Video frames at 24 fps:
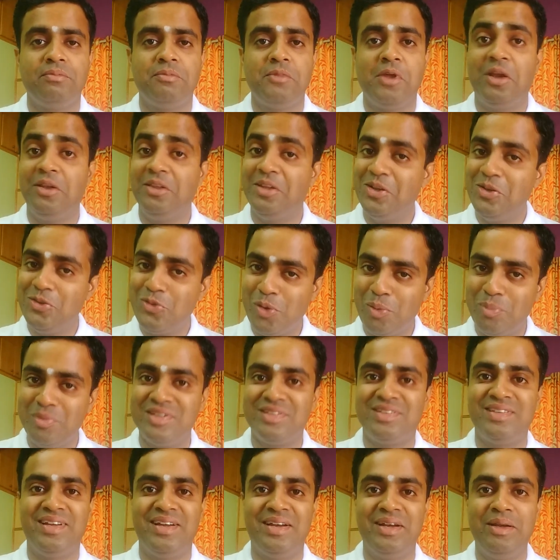and then swami
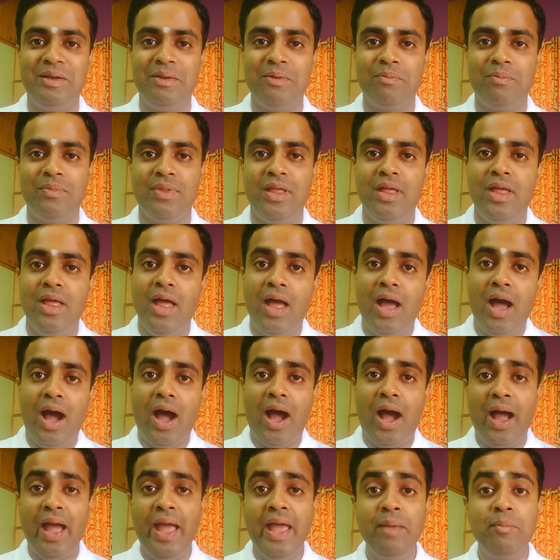said
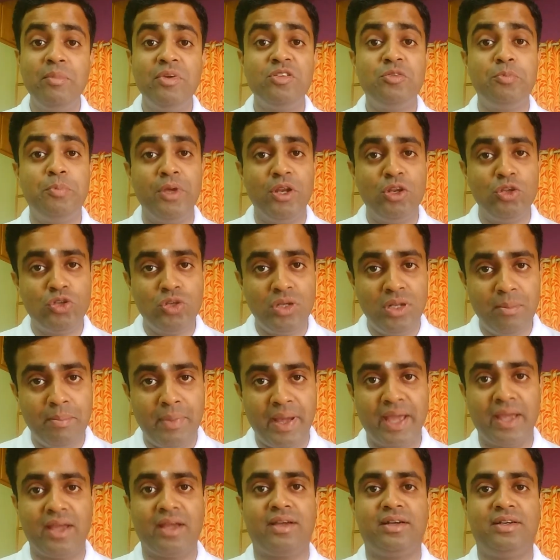i am a spiritual
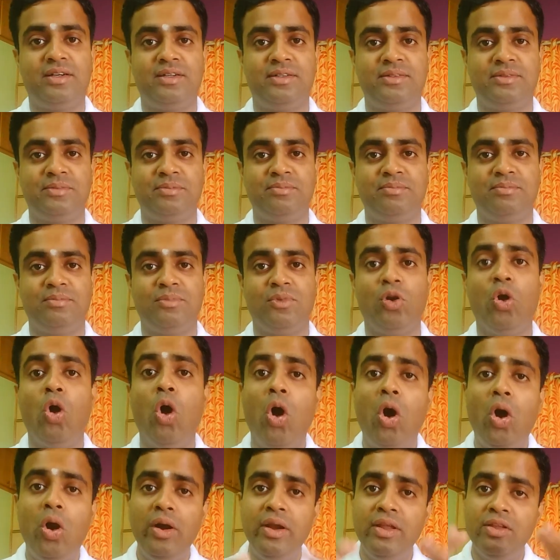bank
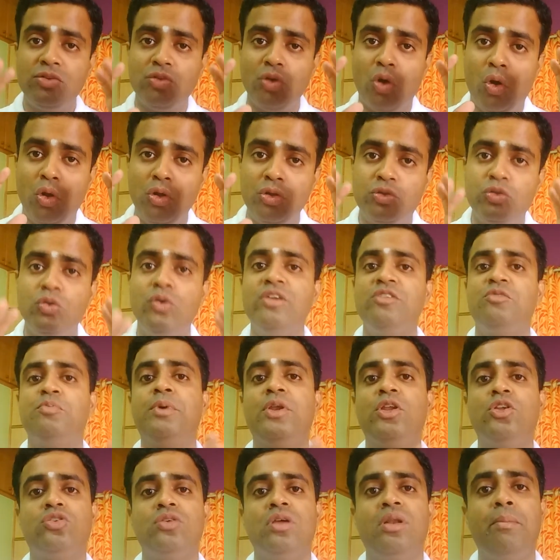god is also a
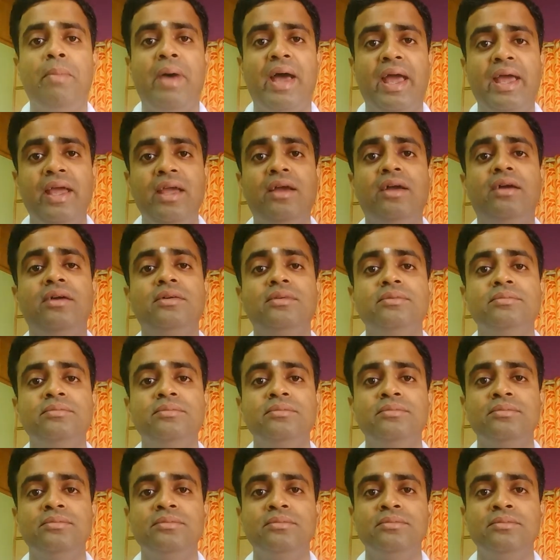spiritual bank
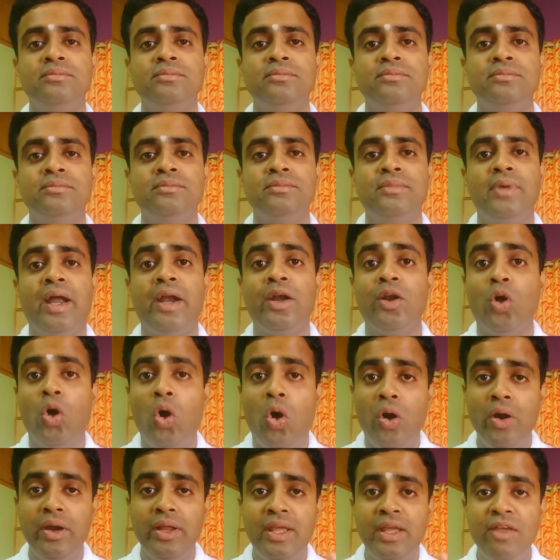and
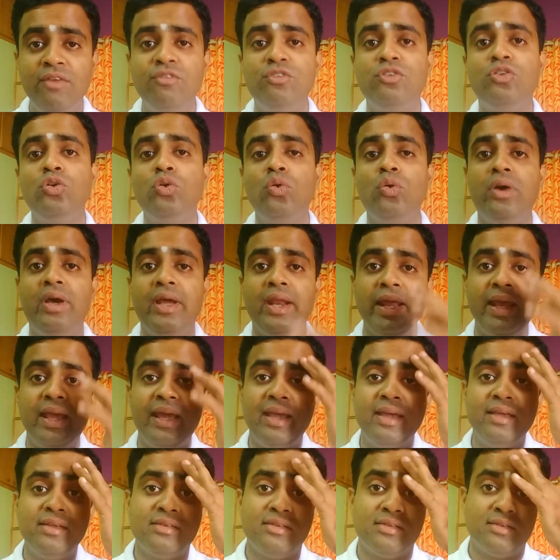God gives you
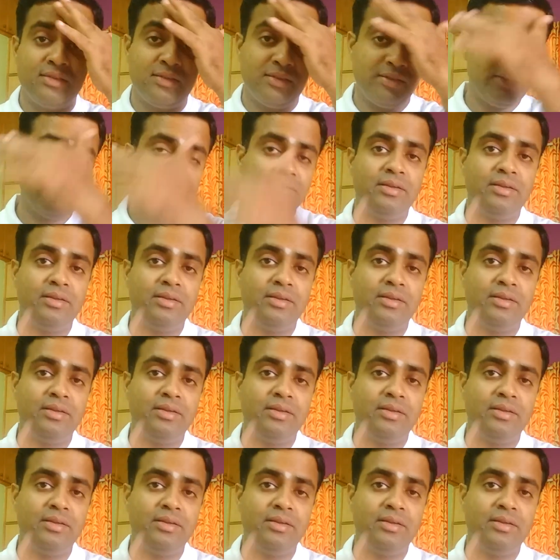grace